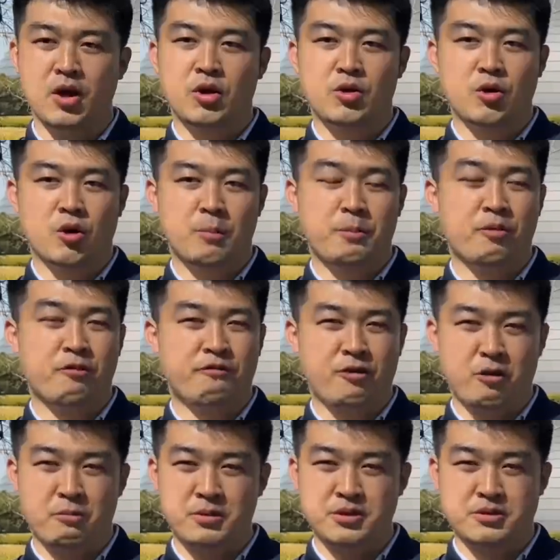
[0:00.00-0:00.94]
your
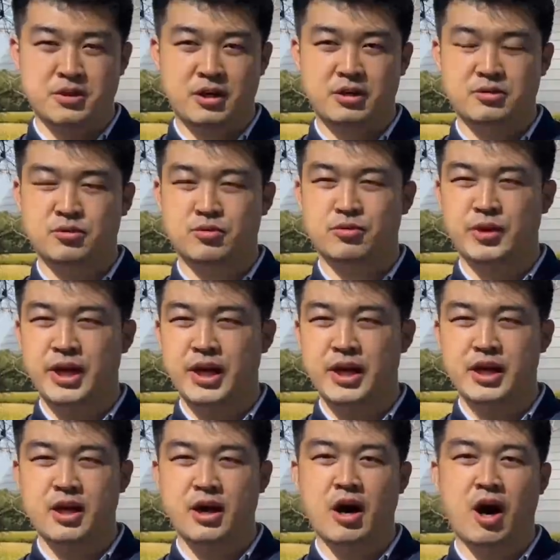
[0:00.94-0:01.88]
performance is
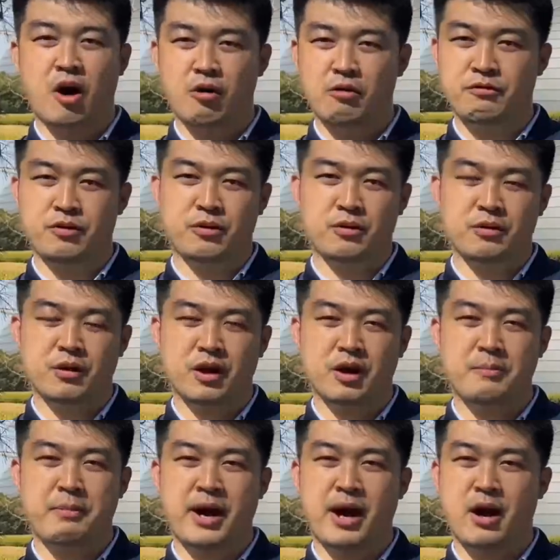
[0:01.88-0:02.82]
really awful
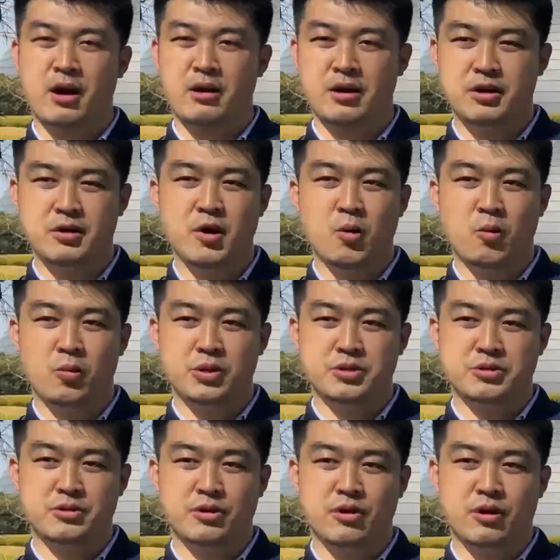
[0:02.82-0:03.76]
compared
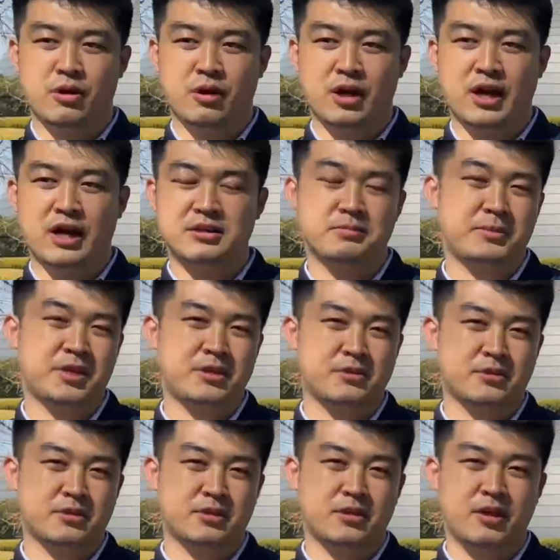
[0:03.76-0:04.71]
with your
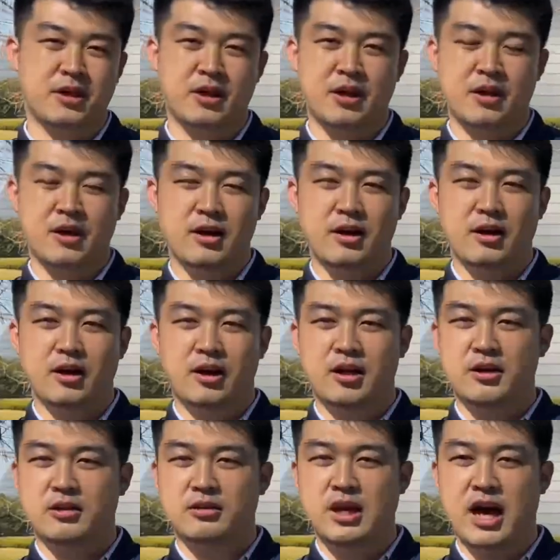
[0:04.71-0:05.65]
classmates.
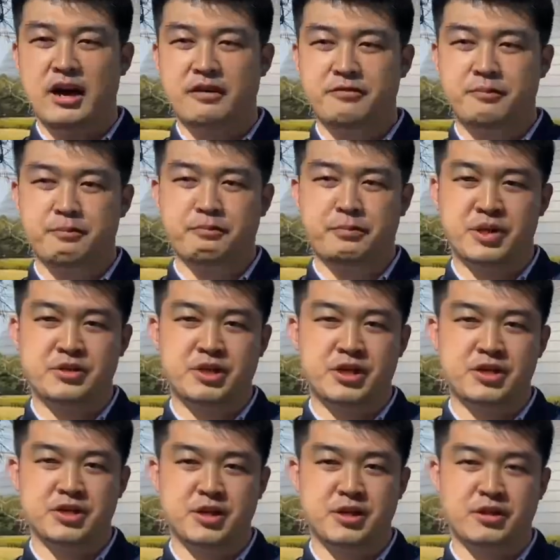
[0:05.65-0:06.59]
In a tough
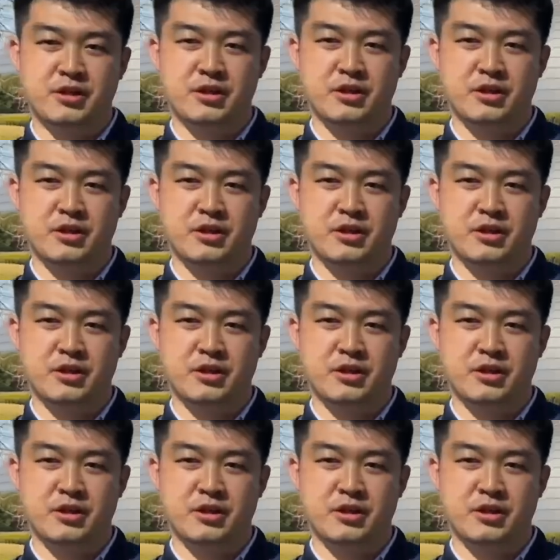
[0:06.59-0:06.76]
position,